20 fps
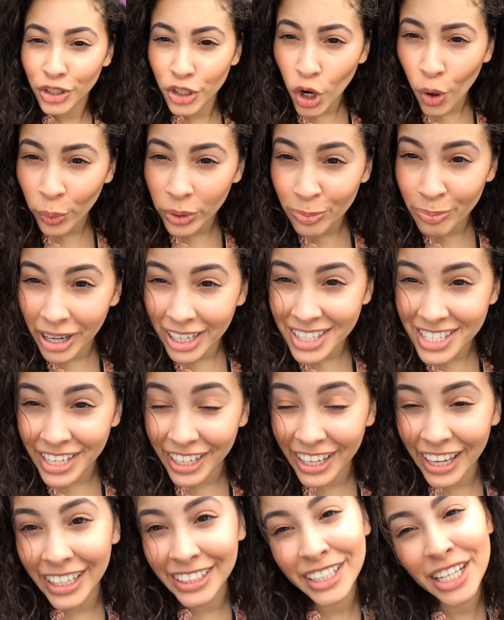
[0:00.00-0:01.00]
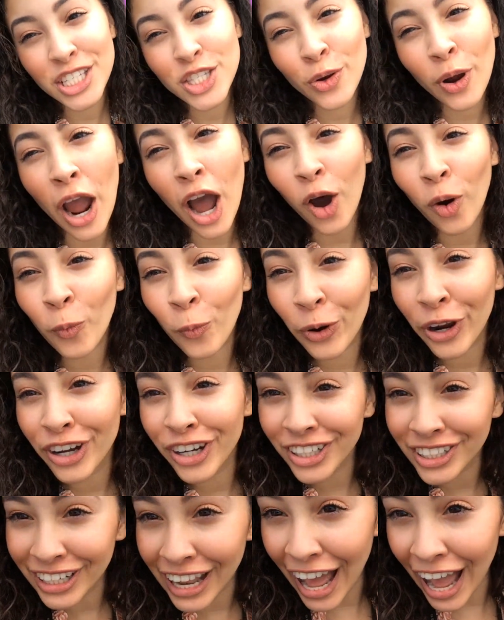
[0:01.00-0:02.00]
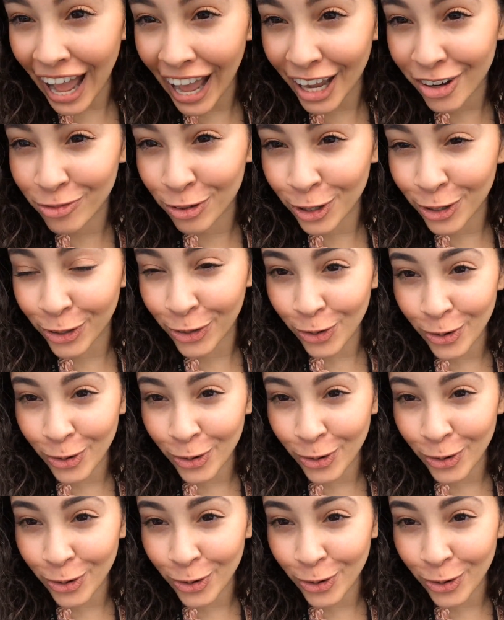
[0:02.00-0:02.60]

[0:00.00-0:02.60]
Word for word: Yo, we about to get this crowd real live, real